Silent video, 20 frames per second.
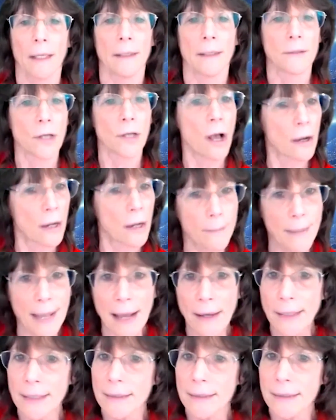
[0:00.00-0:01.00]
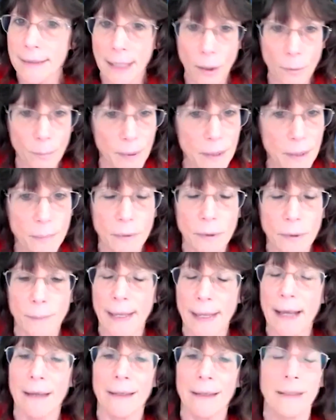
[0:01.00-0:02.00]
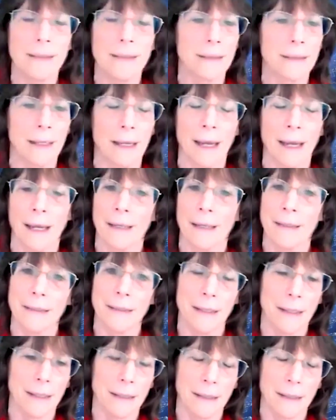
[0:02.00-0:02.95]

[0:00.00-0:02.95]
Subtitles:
talk about it, tell people about it, and